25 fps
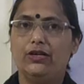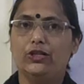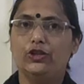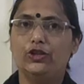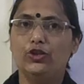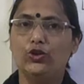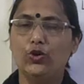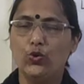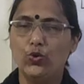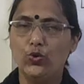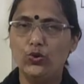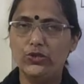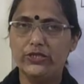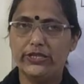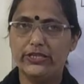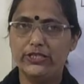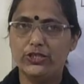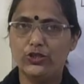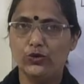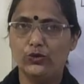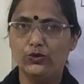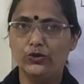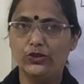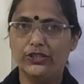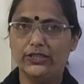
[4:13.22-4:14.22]
Those
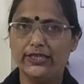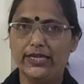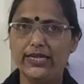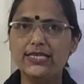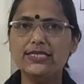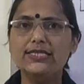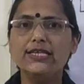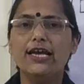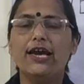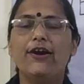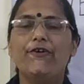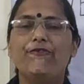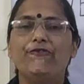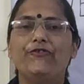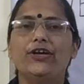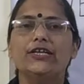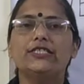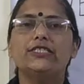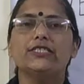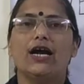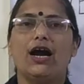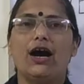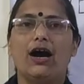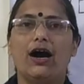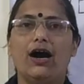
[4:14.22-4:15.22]
resources
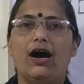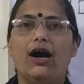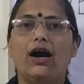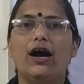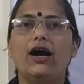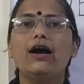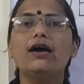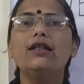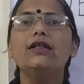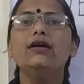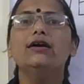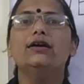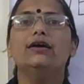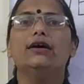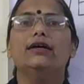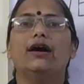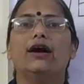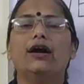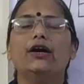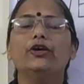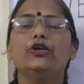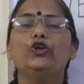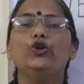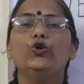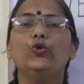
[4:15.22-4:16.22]
which are
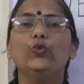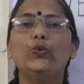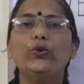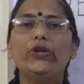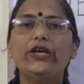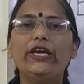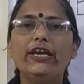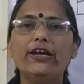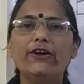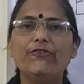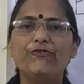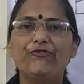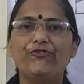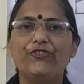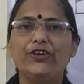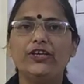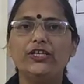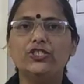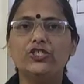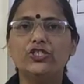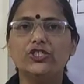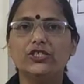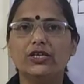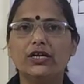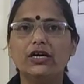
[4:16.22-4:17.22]
a unique
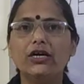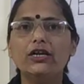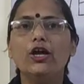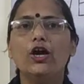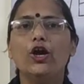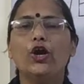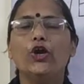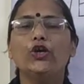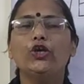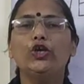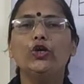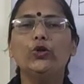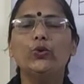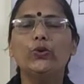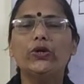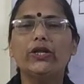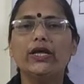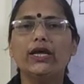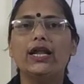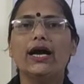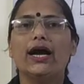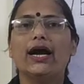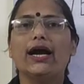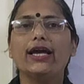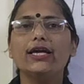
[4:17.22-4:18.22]
feature
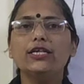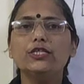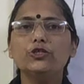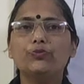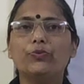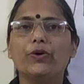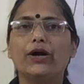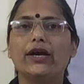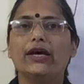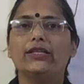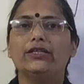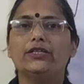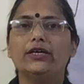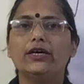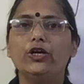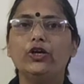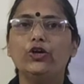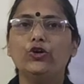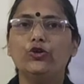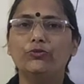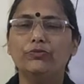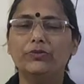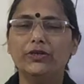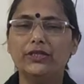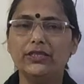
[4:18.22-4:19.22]
utilized by the
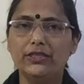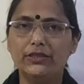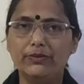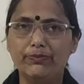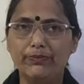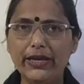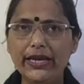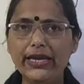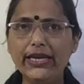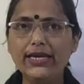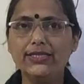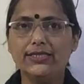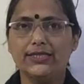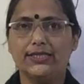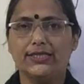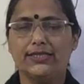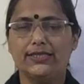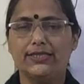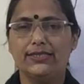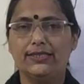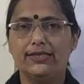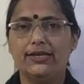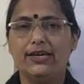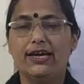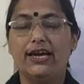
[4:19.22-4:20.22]
human
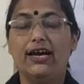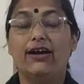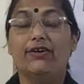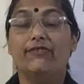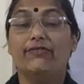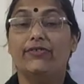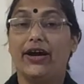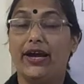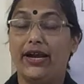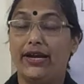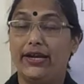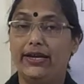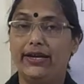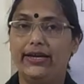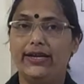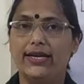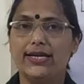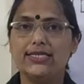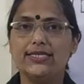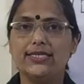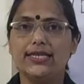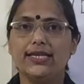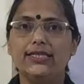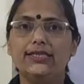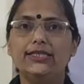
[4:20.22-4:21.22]
beings. Why did I
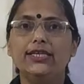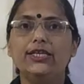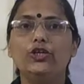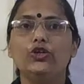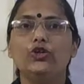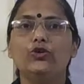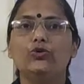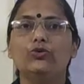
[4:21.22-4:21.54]
say the